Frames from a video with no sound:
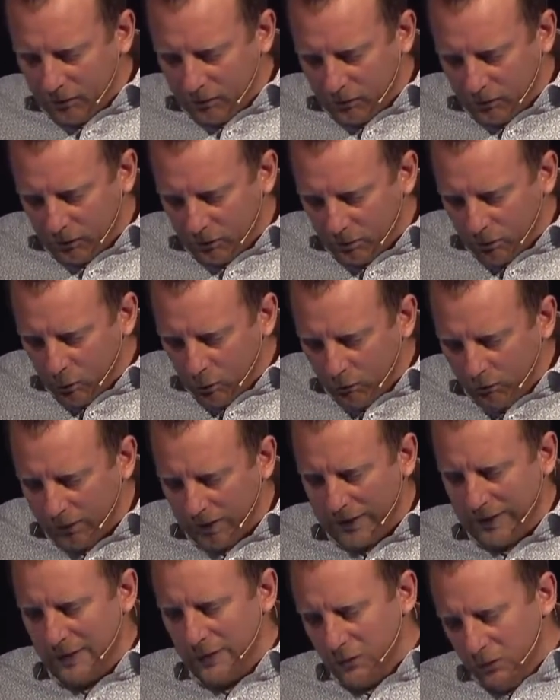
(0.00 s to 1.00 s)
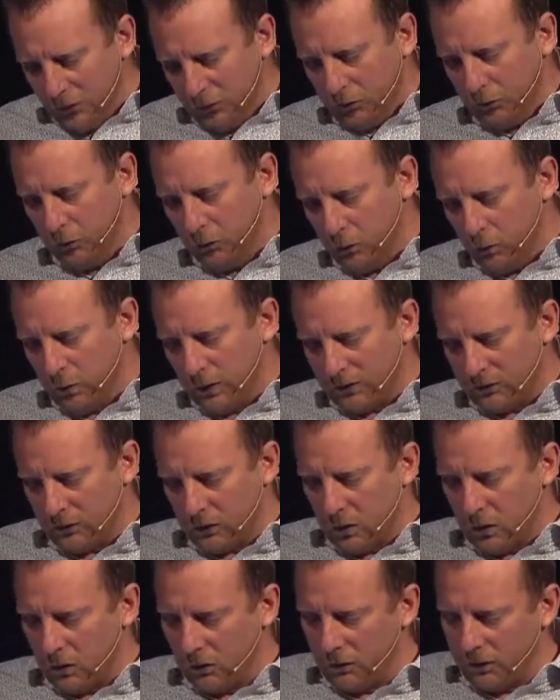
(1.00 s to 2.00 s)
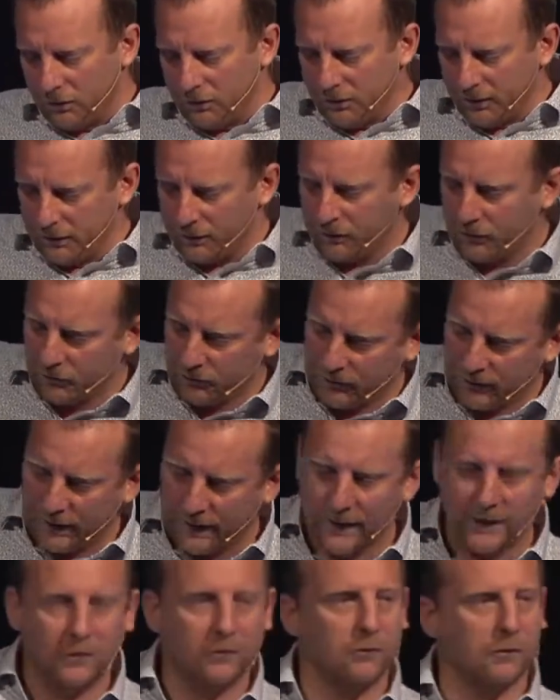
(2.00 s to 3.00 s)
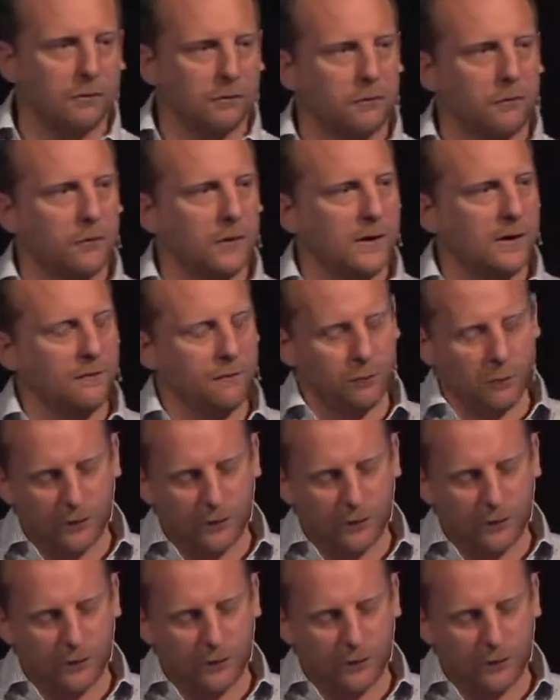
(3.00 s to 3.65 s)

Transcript: to move into what's called the fifth stage of grief,